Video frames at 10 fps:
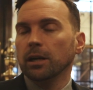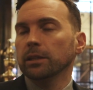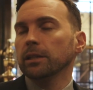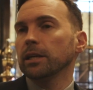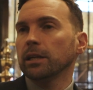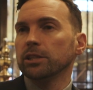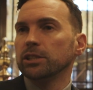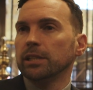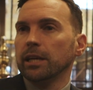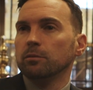and then they can
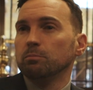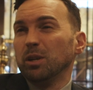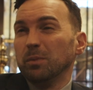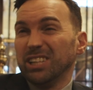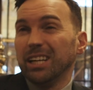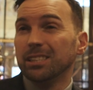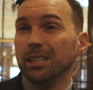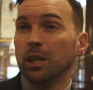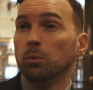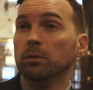actually take pretty much any
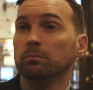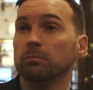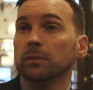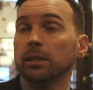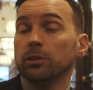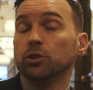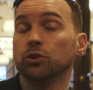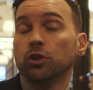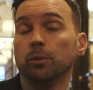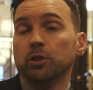seat they want in the
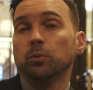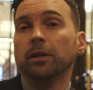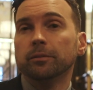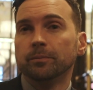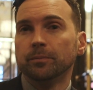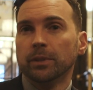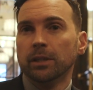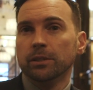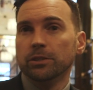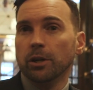auditorium as well.
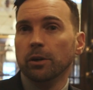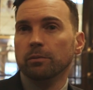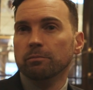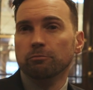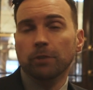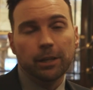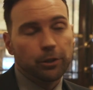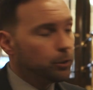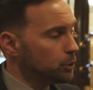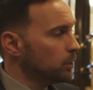So really
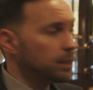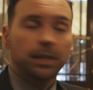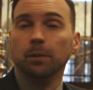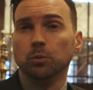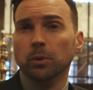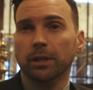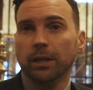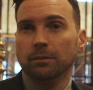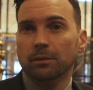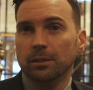crucial this keeps
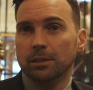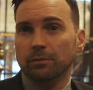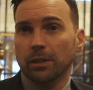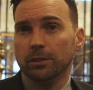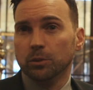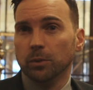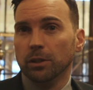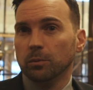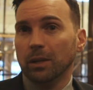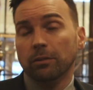working, because if that doesn't
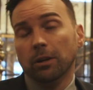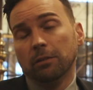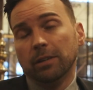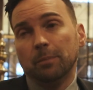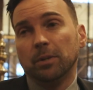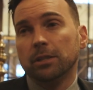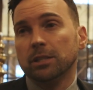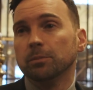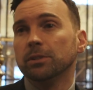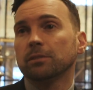work, we'll have a lot of unhappy
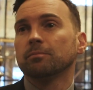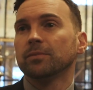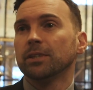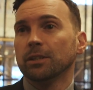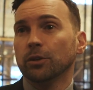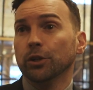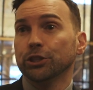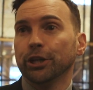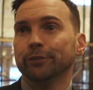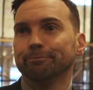customers on a
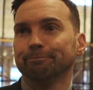show.